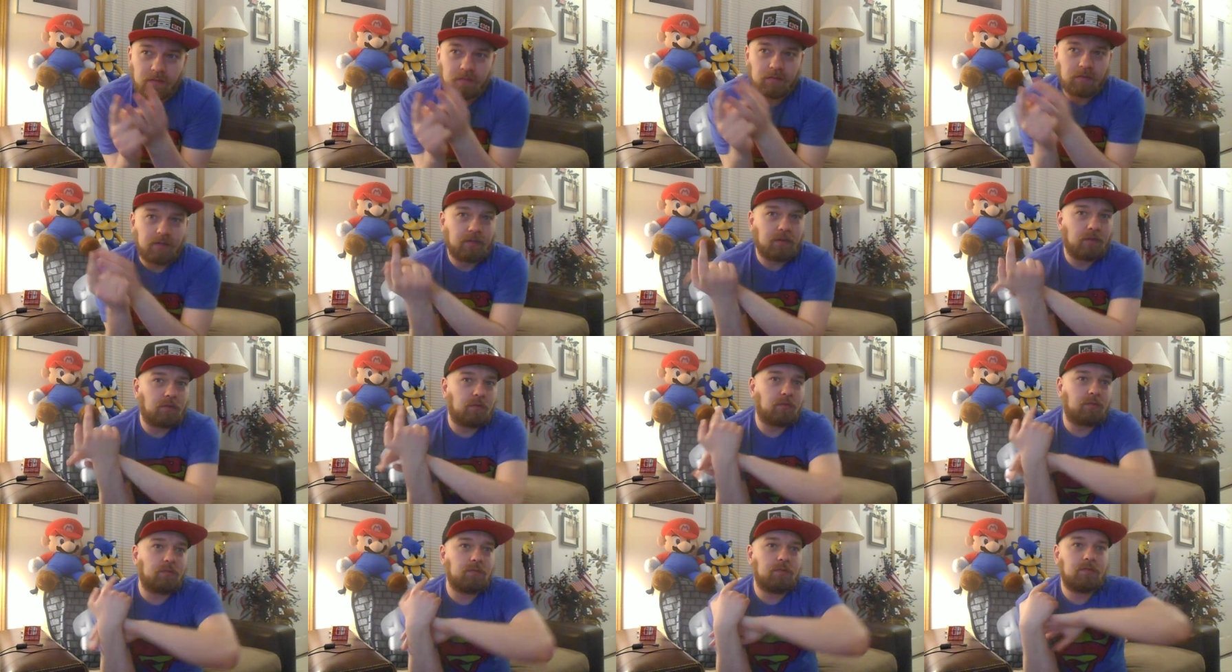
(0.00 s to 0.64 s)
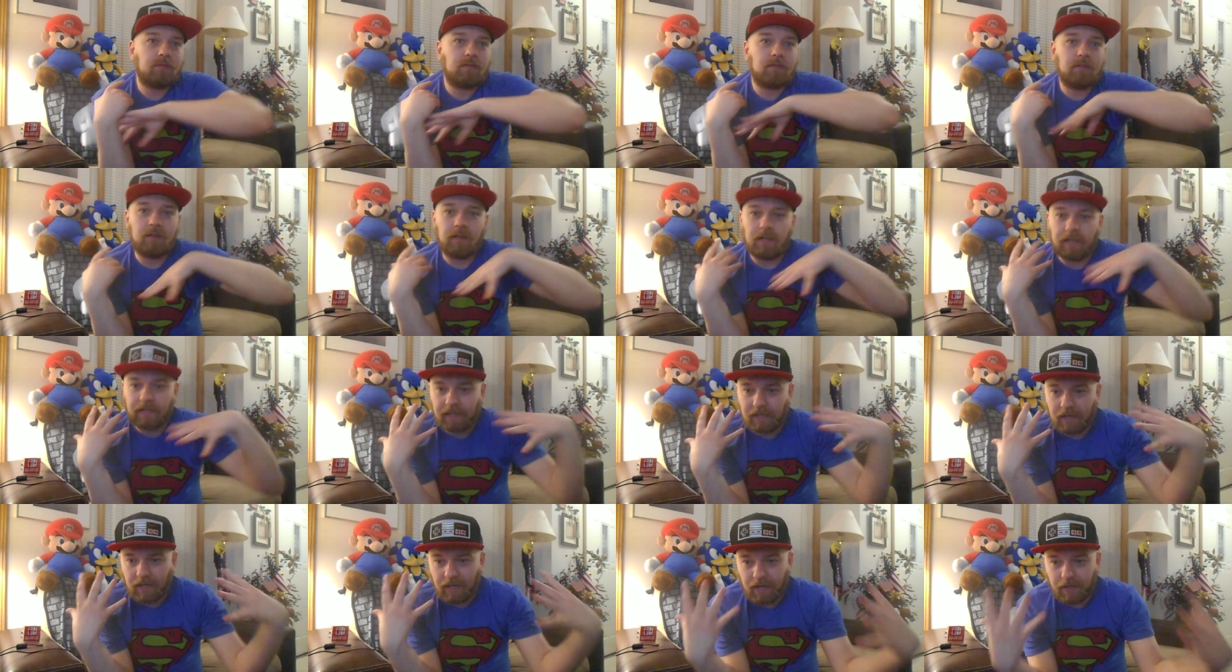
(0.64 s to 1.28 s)
You know,
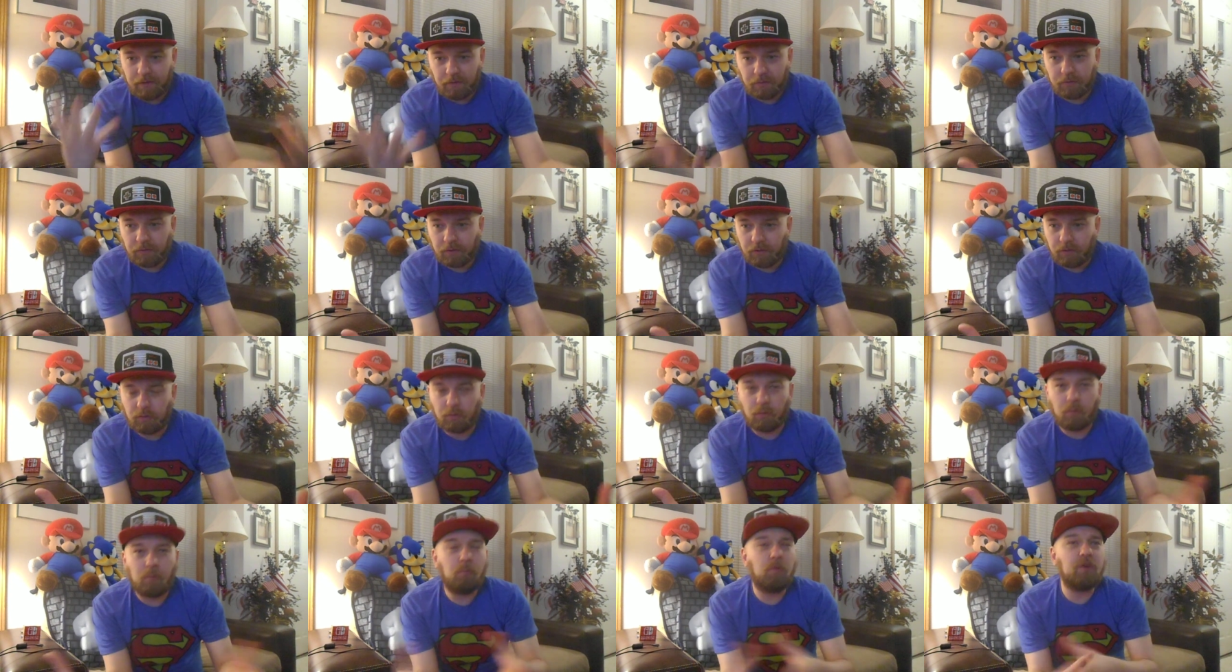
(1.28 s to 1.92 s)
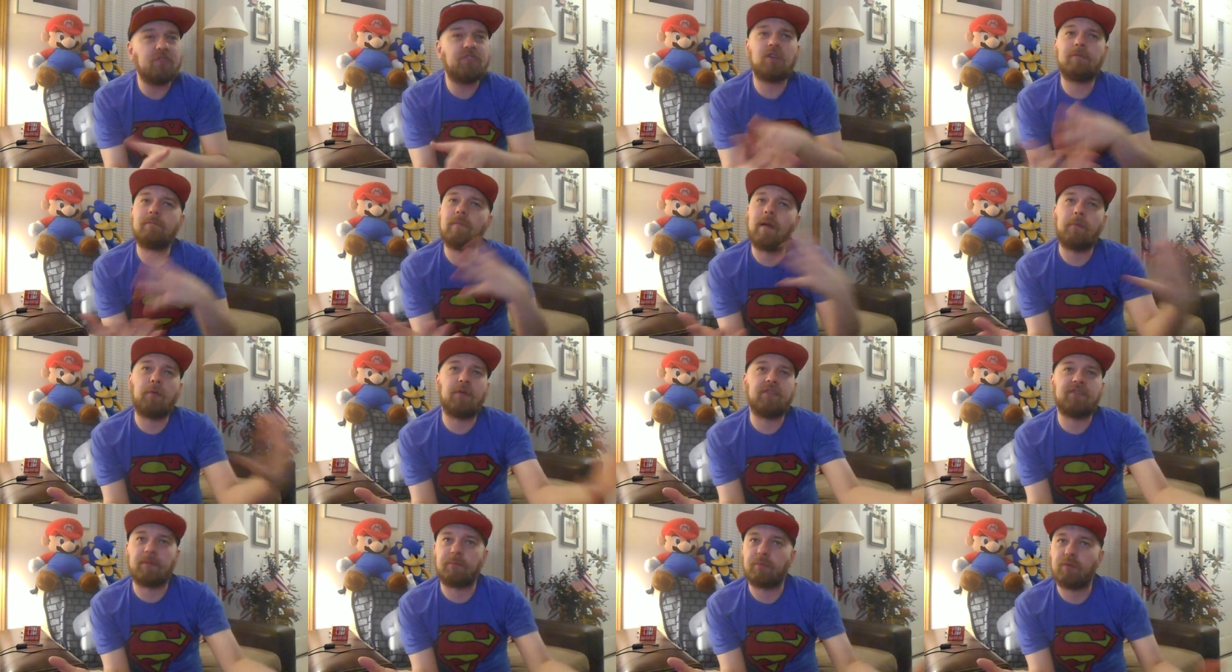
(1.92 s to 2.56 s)
like, I don't know. What's your
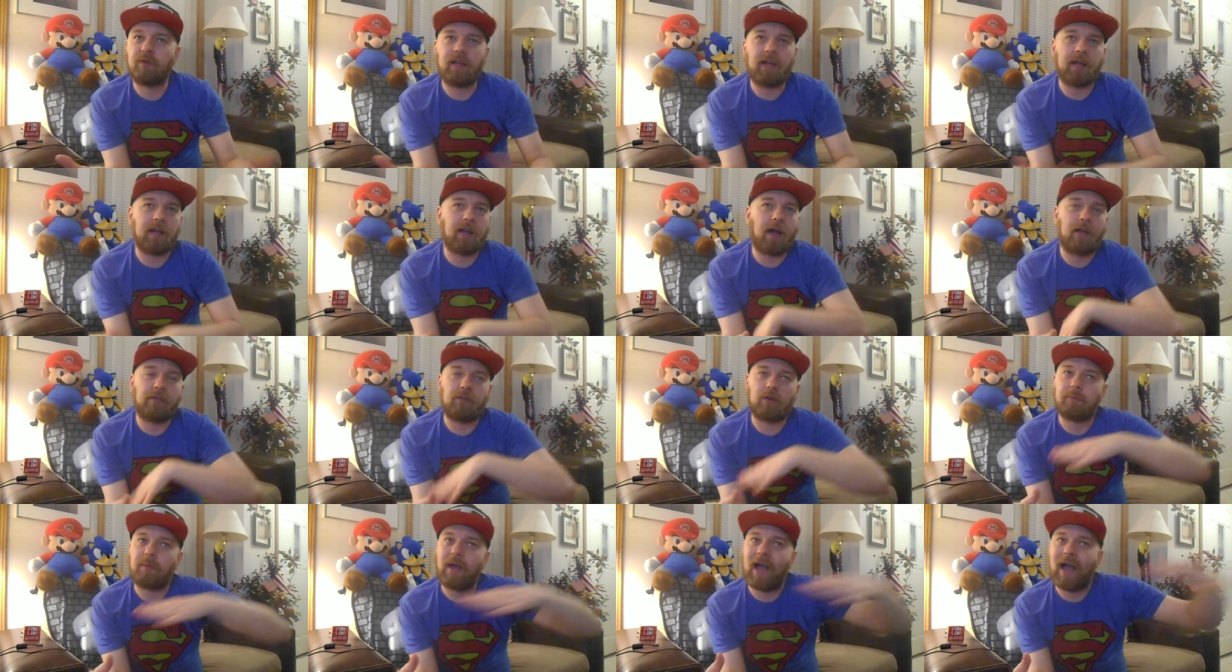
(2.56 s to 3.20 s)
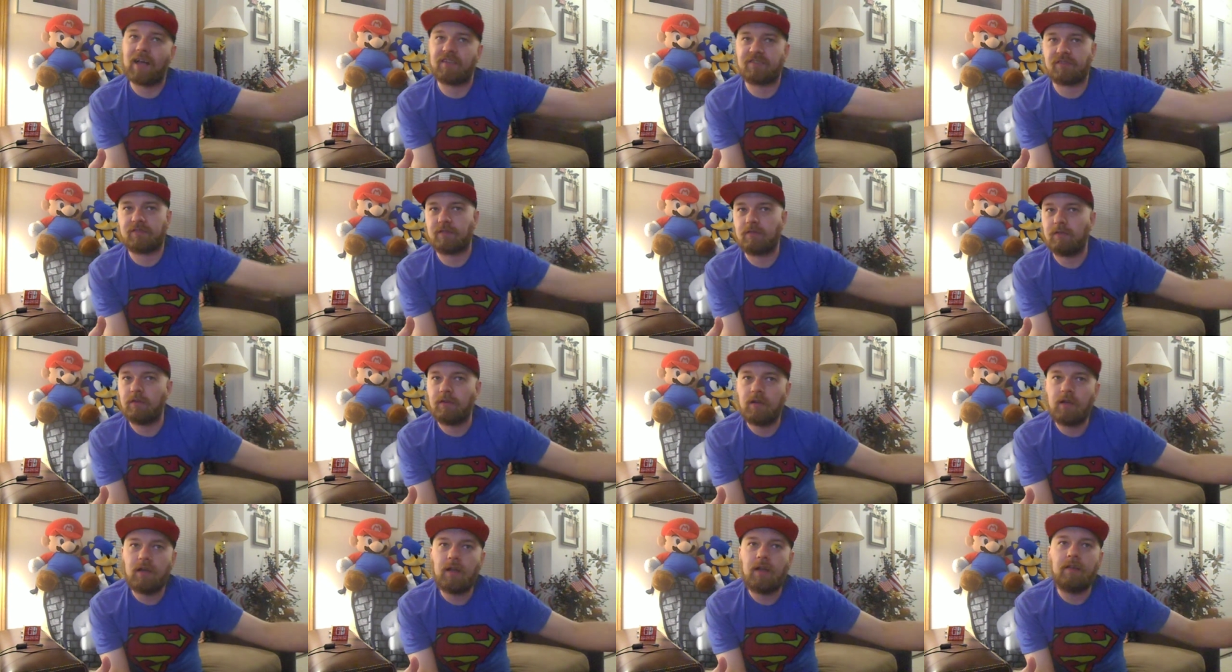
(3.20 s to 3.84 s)
memories of playing other past
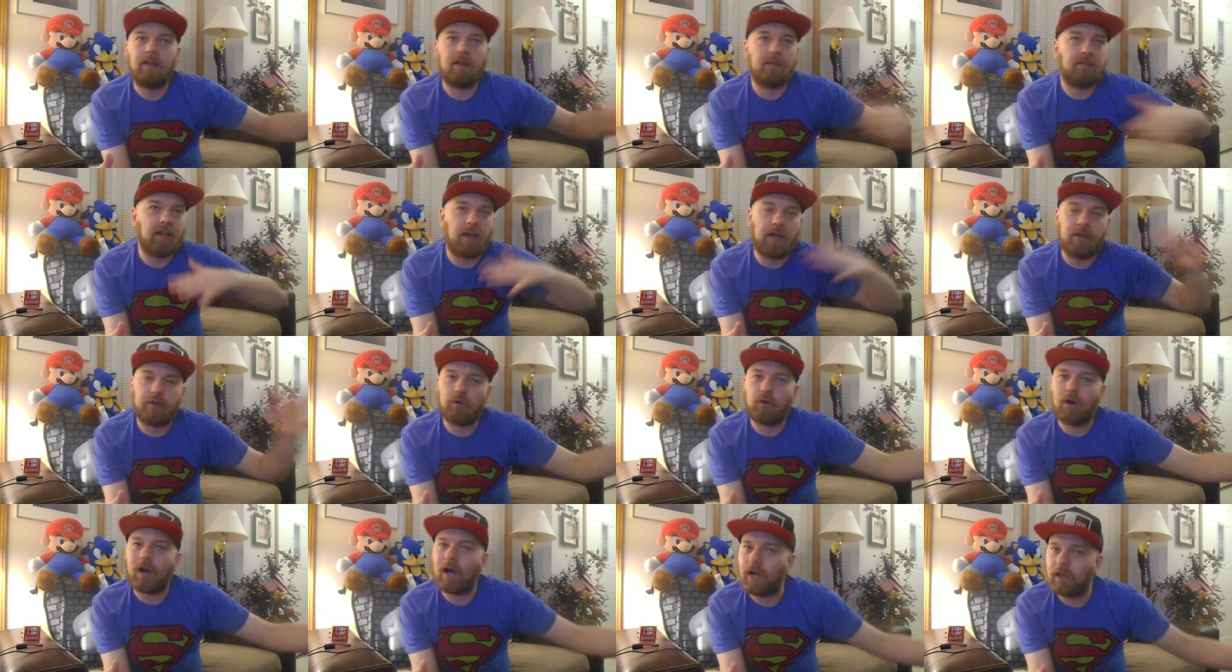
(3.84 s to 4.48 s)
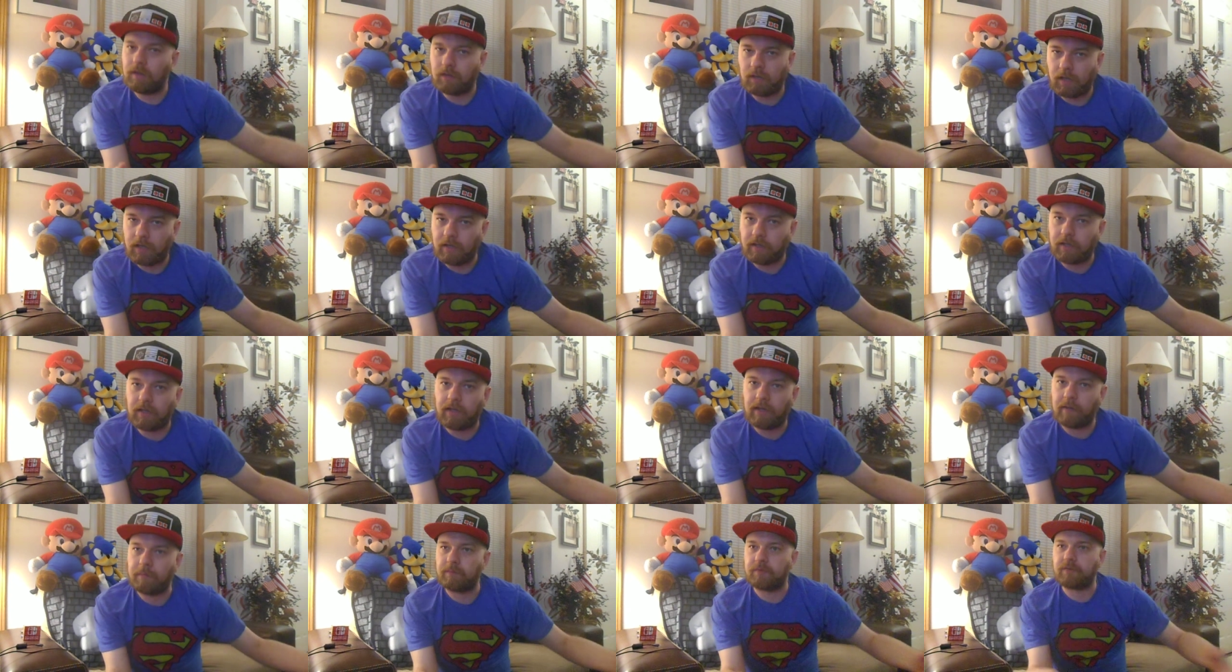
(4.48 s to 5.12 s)
Nintendo online
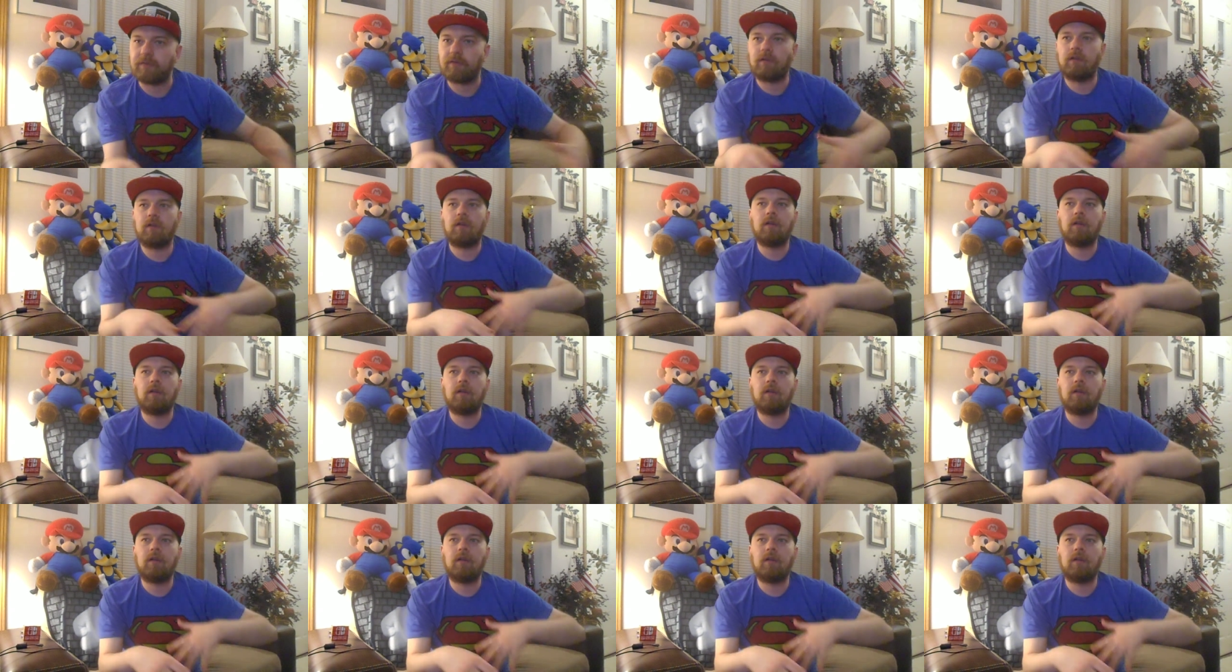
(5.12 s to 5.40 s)
games?